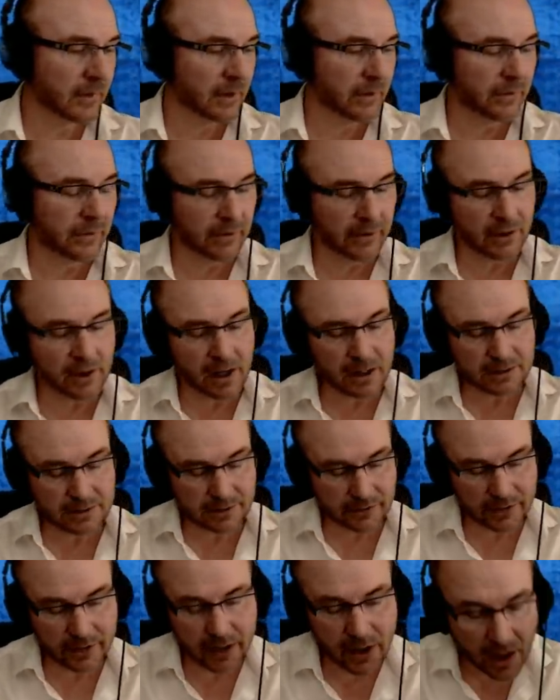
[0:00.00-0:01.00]
The, gos
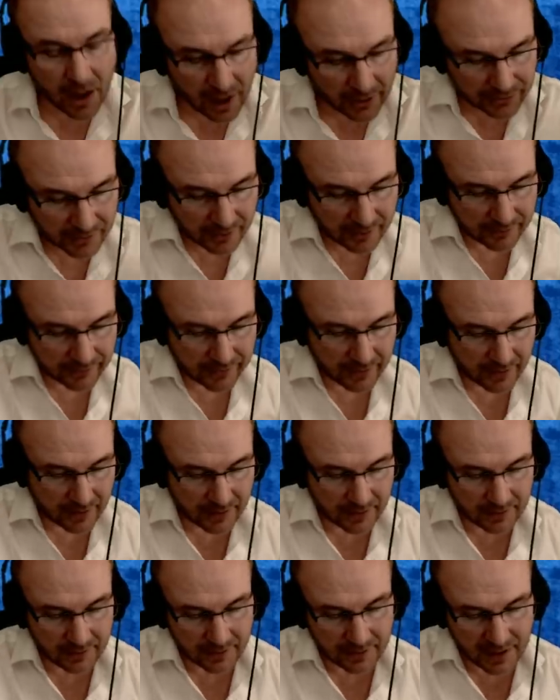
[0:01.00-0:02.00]
the author of
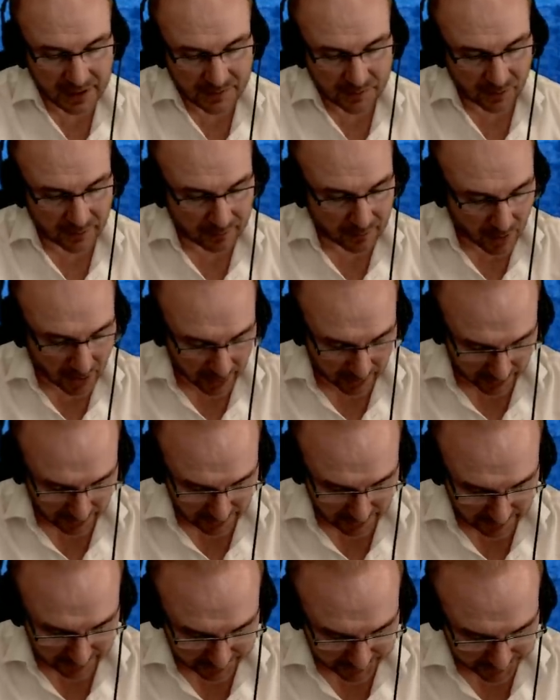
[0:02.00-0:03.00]
the Gospel of Mark
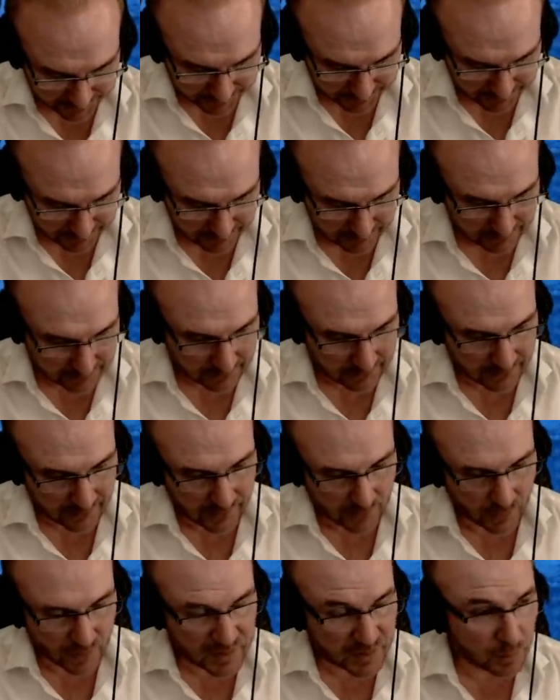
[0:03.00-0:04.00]

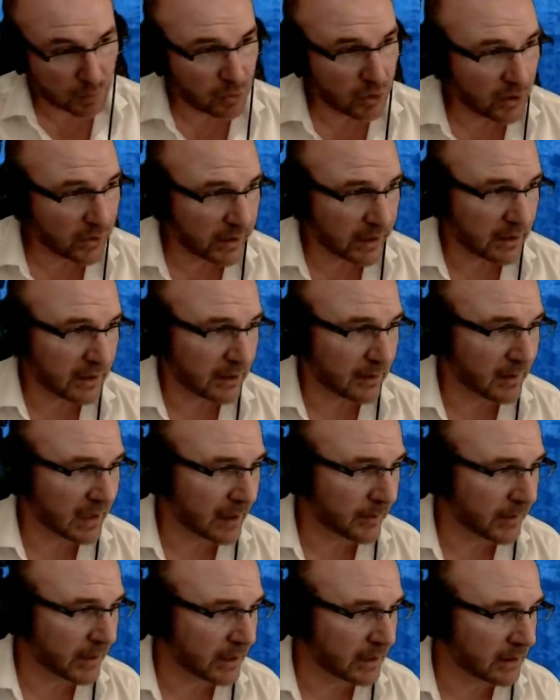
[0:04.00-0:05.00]
was brilliant, in my
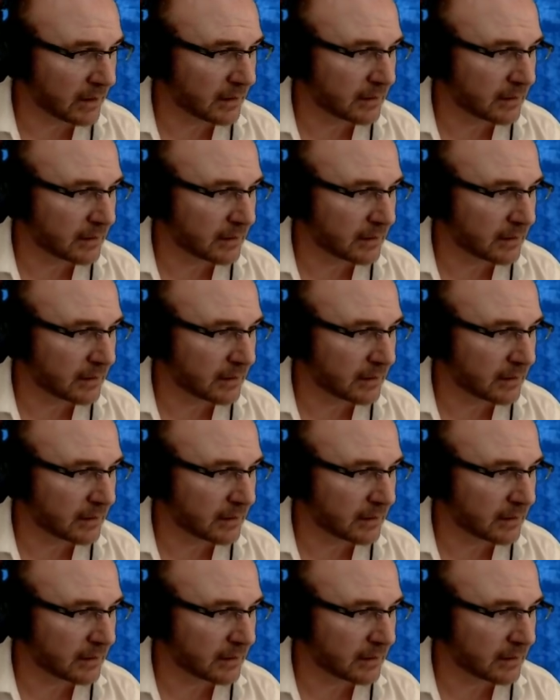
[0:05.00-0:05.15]
opinion.